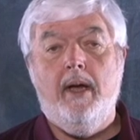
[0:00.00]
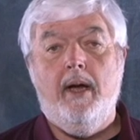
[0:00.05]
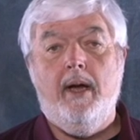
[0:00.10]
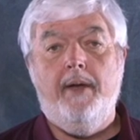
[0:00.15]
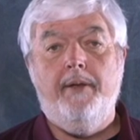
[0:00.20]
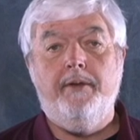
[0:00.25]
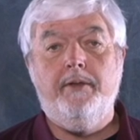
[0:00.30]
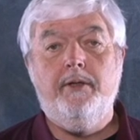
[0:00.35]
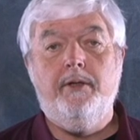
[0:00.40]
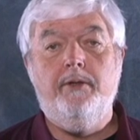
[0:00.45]

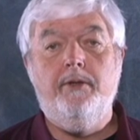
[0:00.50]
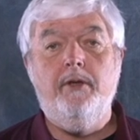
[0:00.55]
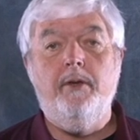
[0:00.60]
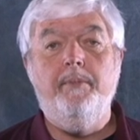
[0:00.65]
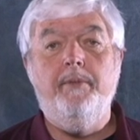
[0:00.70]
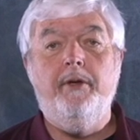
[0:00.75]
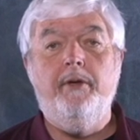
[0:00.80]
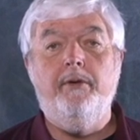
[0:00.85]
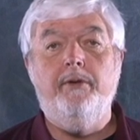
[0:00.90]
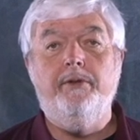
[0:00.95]
Hi, this is
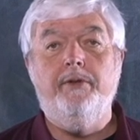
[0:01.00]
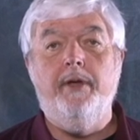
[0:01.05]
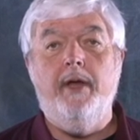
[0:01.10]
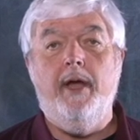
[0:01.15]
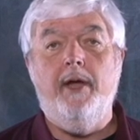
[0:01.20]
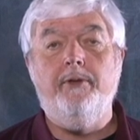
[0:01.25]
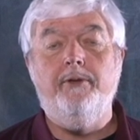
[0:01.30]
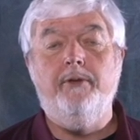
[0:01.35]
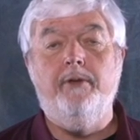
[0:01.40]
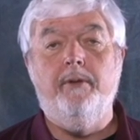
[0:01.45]
Jim Hughes,
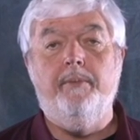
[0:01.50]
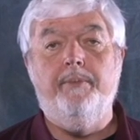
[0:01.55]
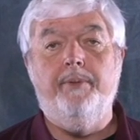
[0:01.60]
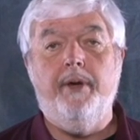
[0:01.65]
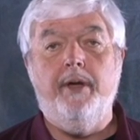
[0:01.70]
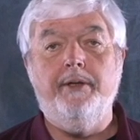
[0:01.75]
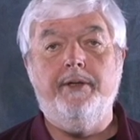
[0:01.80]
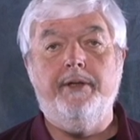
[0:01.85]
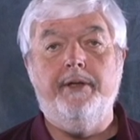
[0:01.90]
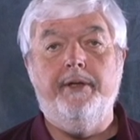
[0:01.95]
National
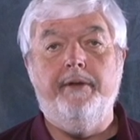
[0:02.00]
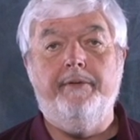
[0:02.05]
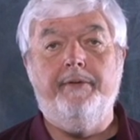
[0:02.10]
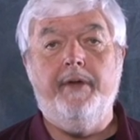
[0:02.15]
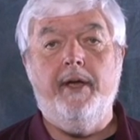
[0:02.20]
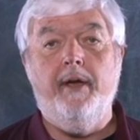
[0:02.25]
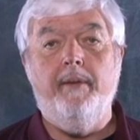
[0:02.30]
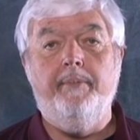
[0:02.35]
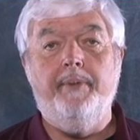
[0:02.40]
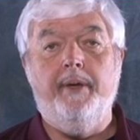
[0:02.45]
President of
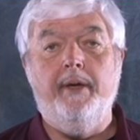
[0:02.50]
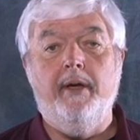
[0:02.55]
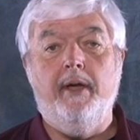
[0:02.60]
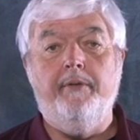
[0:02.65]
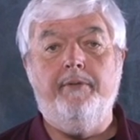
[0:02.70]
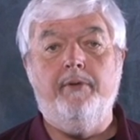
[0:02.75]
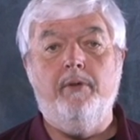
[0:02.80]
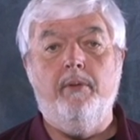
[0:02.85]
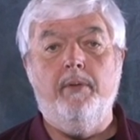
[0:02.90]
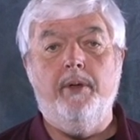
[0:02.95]
Campaign
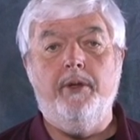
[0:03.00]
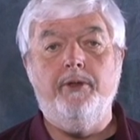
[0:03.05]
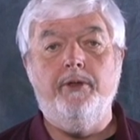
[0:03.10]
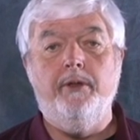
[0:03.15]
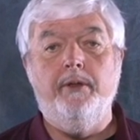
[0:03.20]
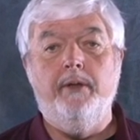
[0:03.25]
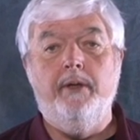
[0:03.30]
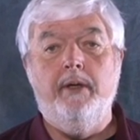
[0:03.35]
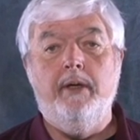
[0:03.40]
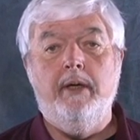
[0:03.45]
Life
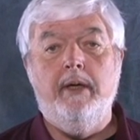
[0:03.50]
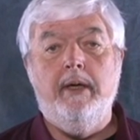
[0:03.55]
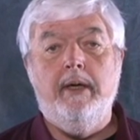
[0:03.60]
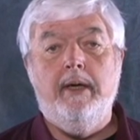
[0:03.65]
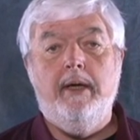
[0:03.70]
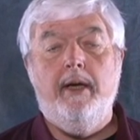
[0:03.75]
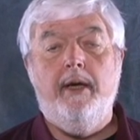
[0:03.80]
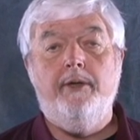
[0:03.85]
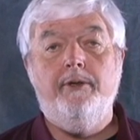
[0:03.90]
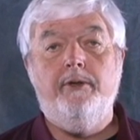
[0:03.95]
Coalition.
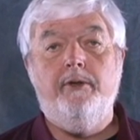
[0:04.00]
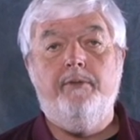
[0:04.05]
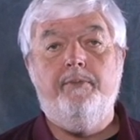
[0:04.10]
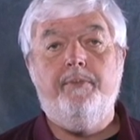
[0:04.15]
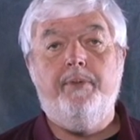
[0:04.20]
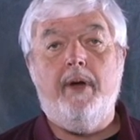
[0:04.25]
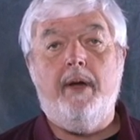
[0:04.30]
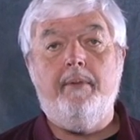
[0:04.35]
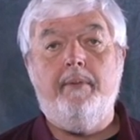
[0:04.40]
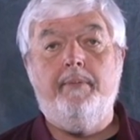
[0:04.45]
As
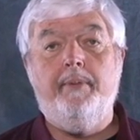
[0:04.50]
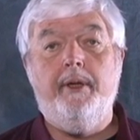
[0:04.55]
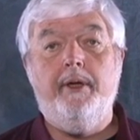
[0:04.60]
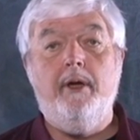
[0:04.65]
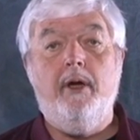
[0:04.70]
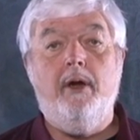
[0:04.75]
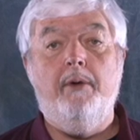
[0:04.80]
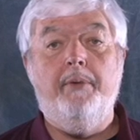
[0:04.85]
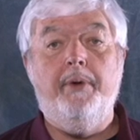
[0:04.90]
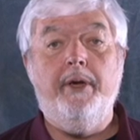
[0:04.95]
you've
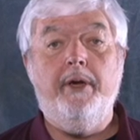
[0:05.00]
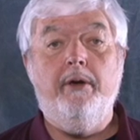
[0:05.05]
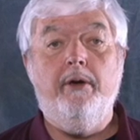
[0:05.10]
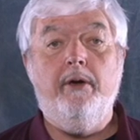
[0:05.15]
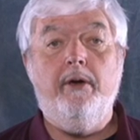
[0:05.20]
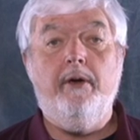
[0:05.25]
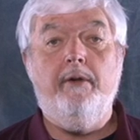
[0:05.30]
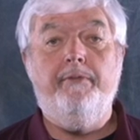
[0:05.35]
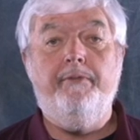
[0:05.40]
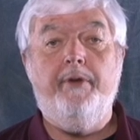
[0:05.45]
probably already
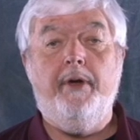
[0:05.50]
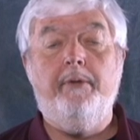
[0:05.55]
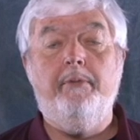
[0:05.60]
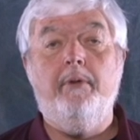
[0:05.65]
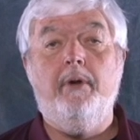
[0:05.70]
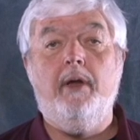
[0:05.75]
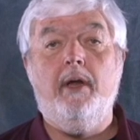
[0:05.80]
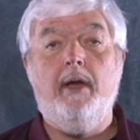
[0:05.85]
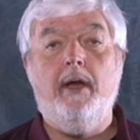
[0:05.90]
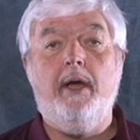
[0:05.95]
heard, a
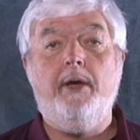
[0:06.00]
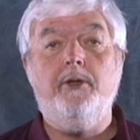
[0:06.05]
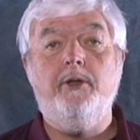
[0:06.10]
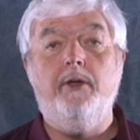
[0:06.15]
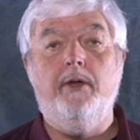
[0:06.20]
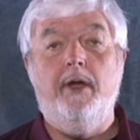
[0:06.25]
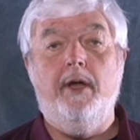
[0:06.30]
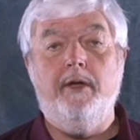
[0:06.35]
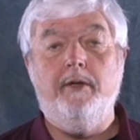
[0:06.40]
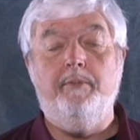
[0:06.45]
federal
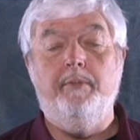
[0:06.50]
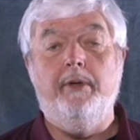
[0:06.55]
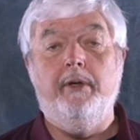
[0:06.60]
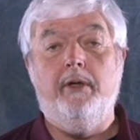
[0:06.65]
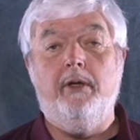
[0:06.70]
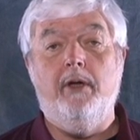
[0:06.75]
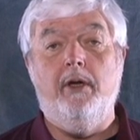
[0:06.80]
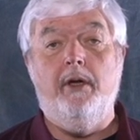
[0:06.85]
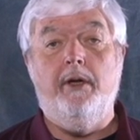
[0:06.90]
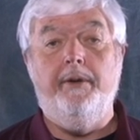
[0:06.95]
election has been
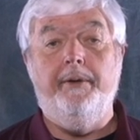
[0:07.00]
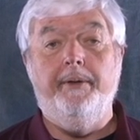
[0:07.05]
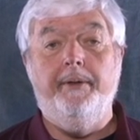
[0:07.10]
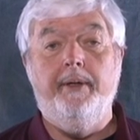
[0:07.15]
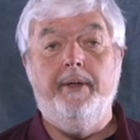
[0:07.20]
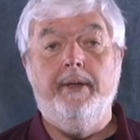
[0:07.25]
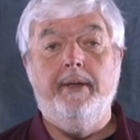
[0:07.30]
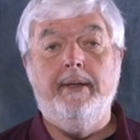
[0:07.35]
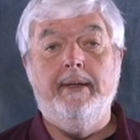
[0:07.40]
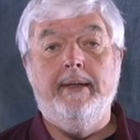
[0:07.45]
called.
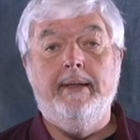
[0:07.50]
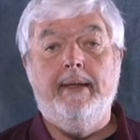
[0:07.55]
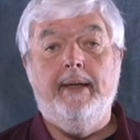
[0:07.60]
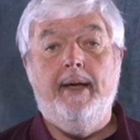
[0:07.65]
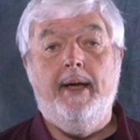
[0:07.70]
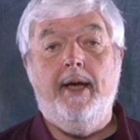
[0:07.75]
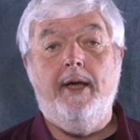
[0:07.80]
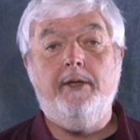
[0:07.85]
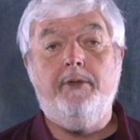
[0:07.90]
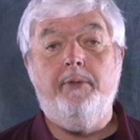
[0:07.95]

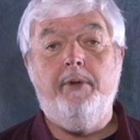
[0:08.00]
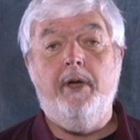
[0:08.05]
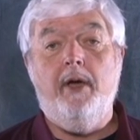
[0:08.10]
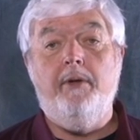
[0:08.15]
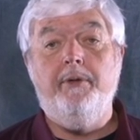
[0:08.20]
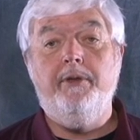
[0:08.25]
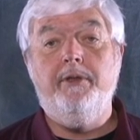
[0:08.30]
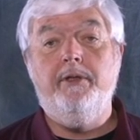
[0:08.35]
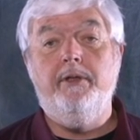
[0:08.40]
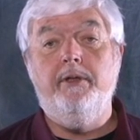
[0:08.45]
As we
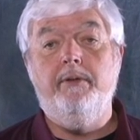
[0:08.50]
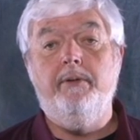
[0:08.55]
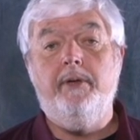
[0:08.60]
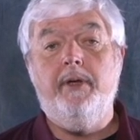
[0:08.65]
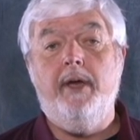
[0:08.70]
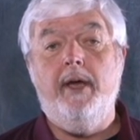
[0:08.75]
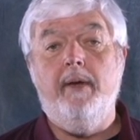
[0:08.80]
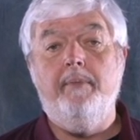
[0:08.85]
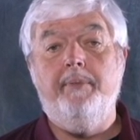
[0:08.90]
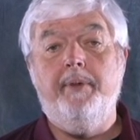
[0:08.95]
always do,
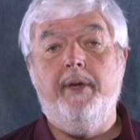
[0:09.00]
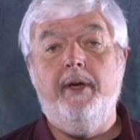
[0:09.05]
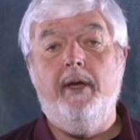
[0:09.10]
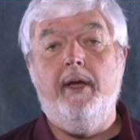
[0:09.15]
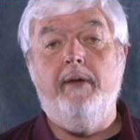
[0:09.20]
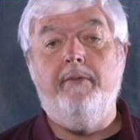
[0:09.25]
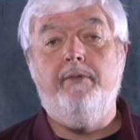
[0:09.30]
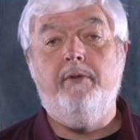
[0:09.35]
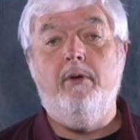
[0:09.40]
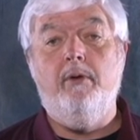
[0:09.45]
Campaign
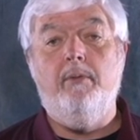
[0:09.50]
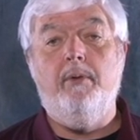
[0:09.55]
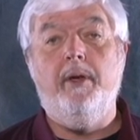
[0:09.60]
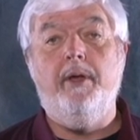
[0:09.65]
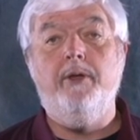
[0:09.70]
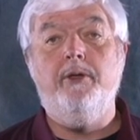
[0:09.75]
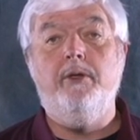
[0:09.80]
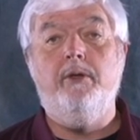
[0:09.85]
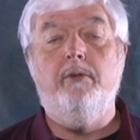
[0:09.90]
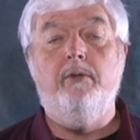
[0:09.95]
Life
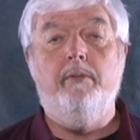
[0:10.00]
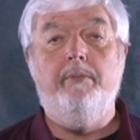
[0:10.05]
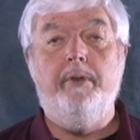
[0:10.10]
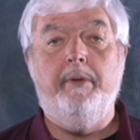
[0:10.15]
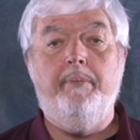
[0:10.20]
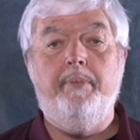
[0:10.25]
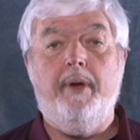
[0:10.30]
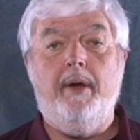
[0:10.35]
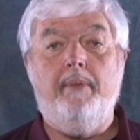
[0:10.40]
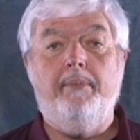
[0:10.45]
Coalition will
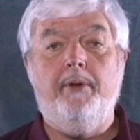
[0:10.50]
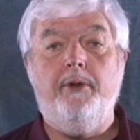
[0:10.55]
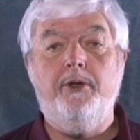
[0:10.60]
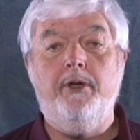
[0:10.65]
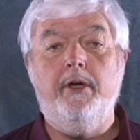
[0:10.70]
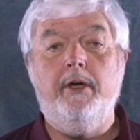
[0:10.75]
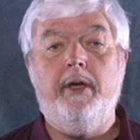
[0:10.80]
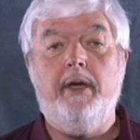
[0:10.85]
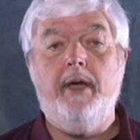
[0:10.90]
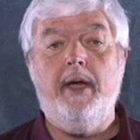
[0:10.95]
be
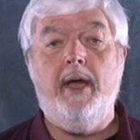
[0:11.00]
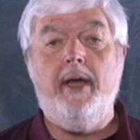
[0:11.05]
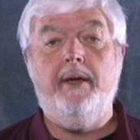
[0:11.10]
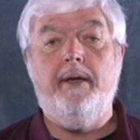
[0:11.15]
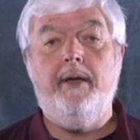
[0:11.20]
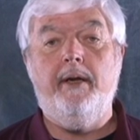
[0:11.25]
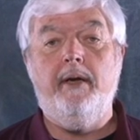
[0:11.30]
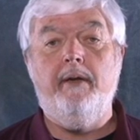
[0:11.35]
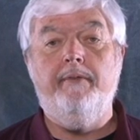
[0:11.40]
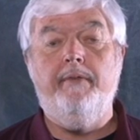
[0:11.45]
publishing
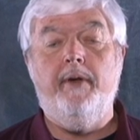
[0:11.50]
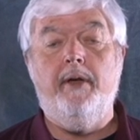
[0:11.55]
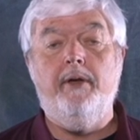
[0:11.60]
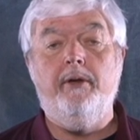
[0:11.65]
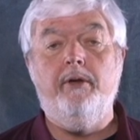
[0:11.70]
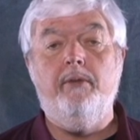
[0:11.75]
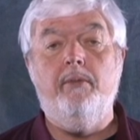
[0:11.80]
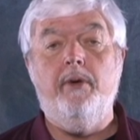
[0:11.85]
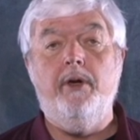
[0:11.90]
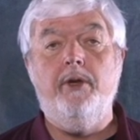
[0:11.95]
candidate
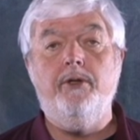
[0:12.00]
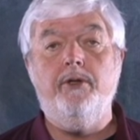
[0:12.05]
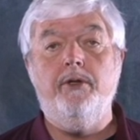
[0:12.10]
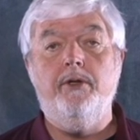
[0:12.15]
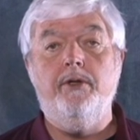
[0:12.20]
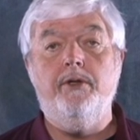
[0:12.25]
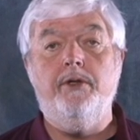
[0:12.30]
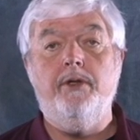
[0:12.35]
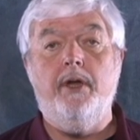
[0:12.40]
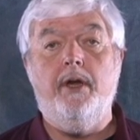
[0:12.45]

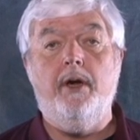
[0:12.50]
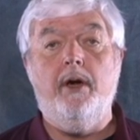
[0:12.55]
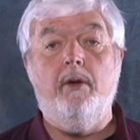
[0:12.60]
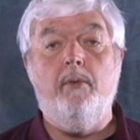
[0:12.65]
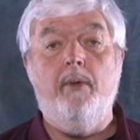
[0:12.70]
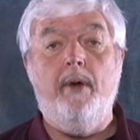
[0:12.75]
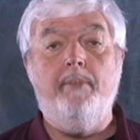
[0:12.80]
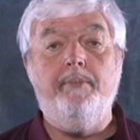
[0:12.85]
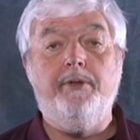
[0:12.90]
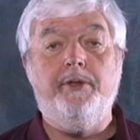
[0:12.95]
evaluations on our
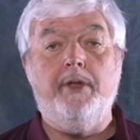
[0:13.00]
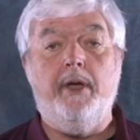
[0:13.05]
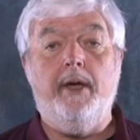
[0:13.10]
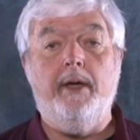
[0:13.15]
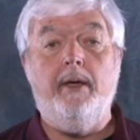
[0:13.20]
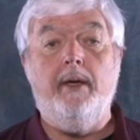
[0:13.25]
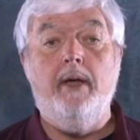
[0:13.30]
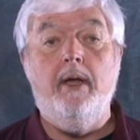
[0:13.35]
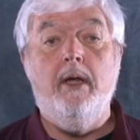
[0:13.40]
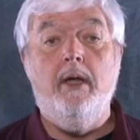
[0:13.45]

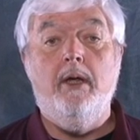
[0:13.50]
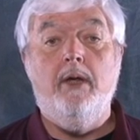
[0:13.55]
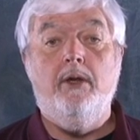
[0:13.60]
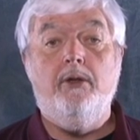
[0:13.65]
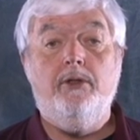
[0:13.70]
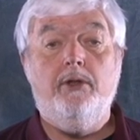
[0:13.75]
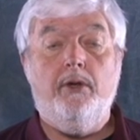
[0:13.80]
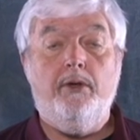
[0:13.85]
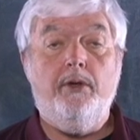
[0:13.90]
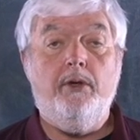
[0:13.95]
website
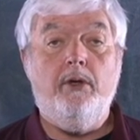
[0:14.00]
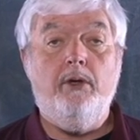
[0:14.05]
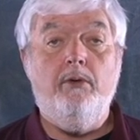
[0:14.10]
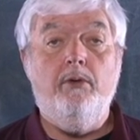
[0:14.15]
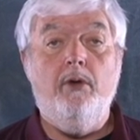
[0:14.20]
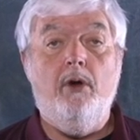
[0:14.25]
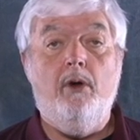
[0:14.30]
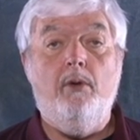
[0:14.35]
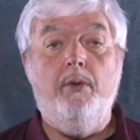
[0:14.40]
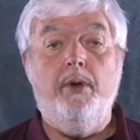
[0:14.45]
so that you
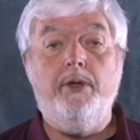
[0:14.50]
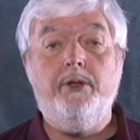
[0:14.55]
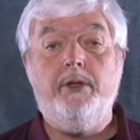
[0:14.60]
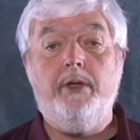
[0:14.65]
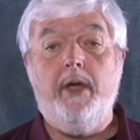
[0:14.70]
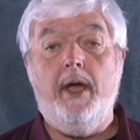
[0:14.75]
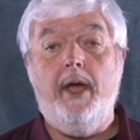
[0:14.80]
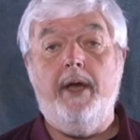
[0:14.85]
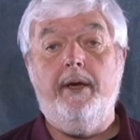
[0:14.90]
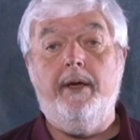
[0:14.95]
know
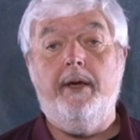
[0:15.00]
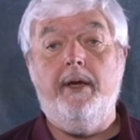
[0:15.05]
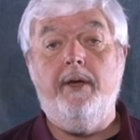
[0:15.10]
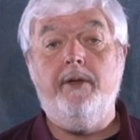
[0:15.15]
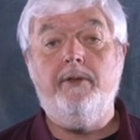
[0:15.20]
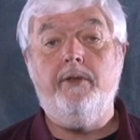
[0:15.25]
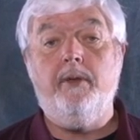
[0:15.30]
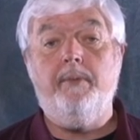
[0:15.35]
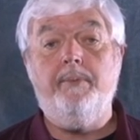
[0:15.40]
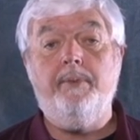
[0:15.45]
which
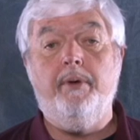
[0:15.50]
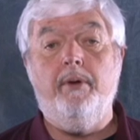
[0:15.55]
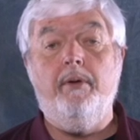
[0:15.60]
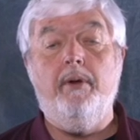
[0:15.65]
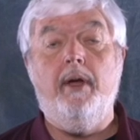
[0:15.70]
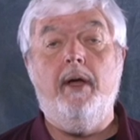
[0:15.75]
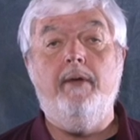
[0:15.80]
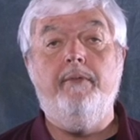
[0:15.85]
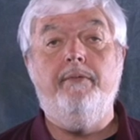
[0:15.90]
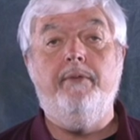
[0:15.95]
candidates are
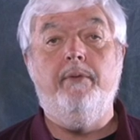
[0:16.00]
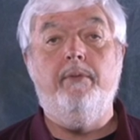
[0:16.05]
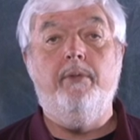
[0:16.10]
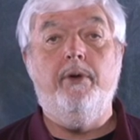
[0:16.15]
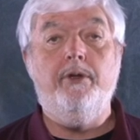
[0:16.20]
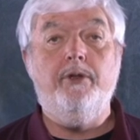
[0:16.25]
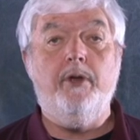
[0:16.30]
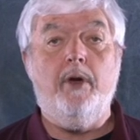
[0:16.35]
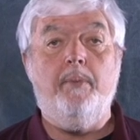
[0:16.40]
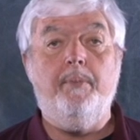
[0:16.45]
pro-life and
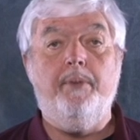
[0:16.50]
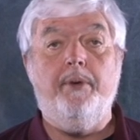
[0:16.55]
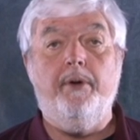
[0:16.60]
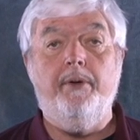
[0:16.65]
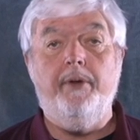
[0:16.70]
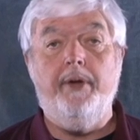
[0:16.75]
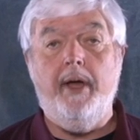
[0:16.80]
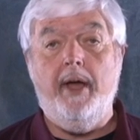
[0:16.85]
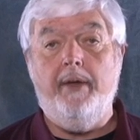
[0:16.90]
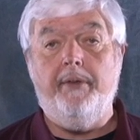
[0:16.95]
which are
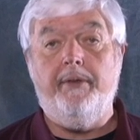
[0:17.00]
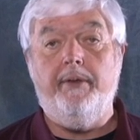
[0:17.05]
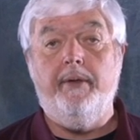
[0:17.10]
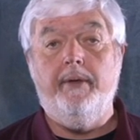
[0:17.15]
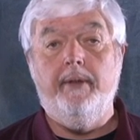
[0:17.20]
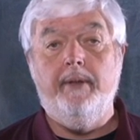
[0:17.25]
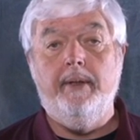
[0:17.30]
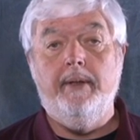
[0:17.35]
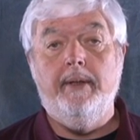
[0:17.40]
pro-death.